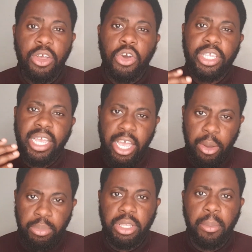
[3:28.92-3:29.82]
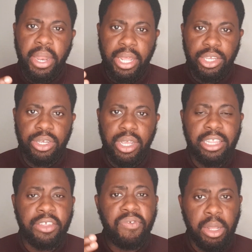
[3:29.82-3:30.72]
because it helps to manage and
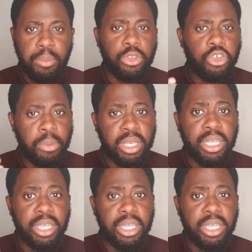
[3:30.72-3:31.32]
develop your terms and